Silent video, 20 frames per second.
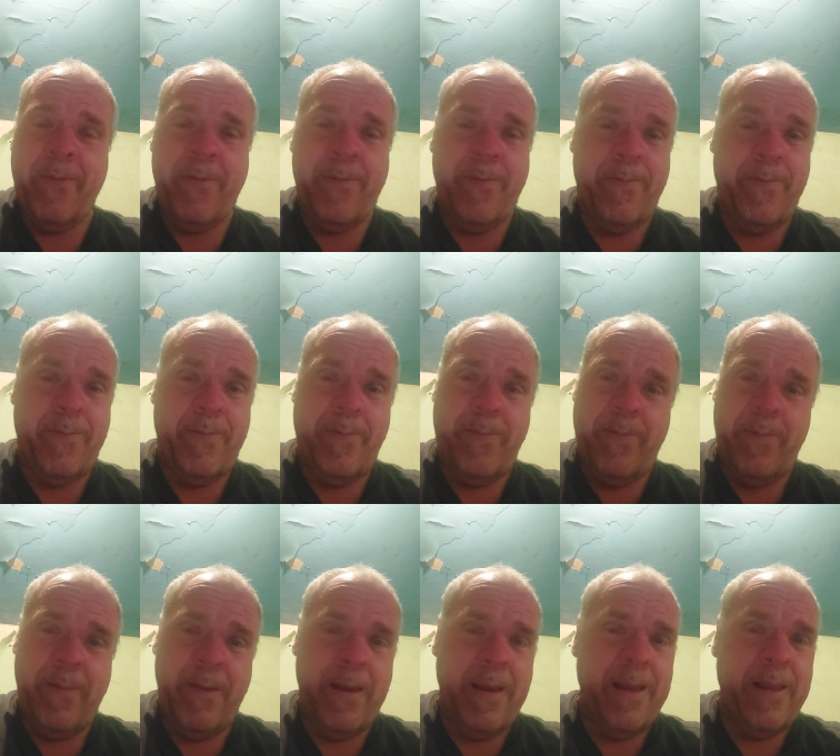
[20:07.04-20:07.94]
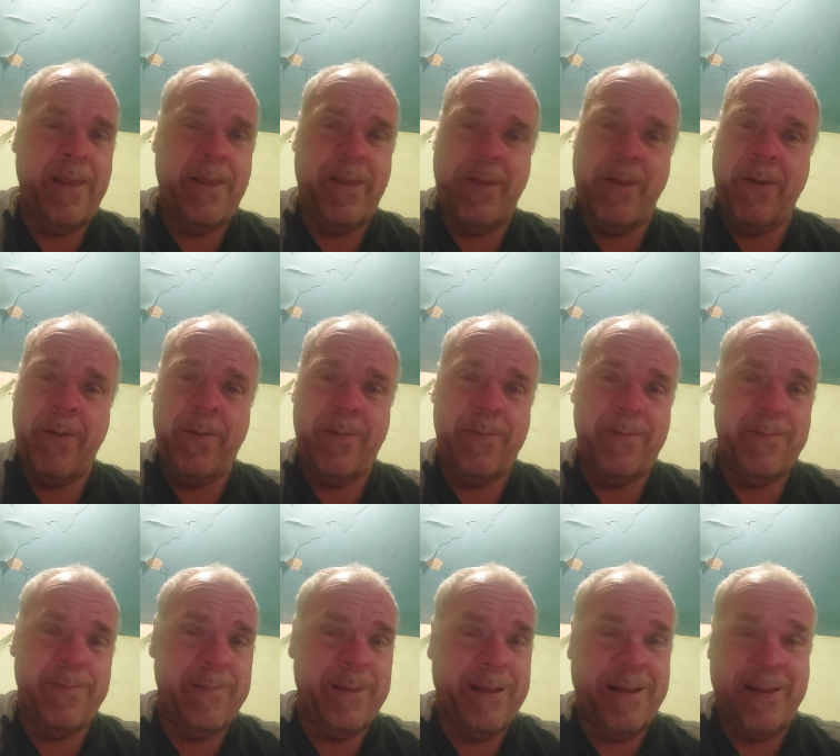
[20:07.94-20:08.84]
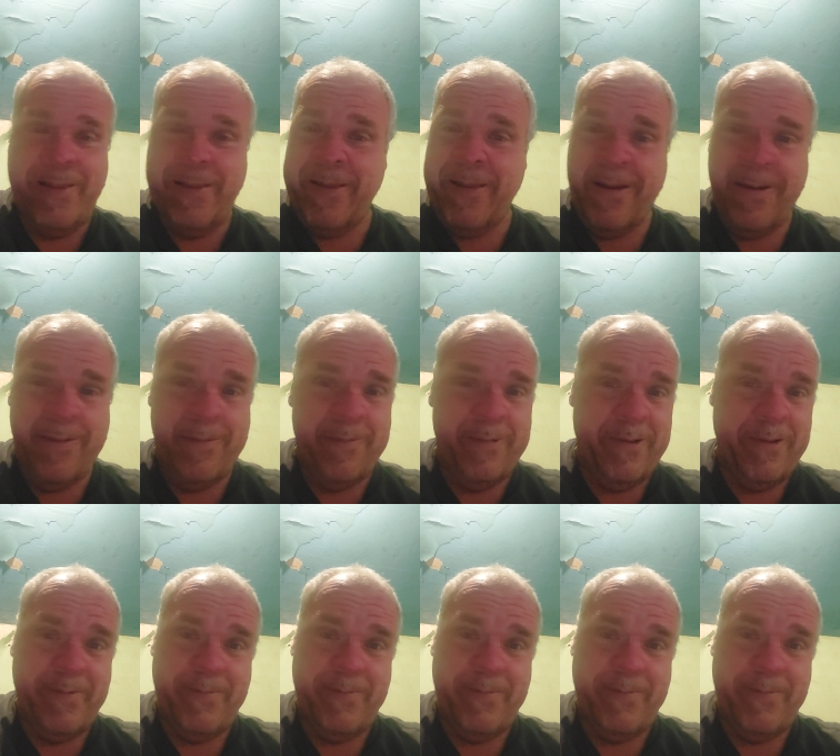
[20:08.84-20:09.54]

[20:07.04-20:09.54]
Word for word: from, I just don't, I just don't.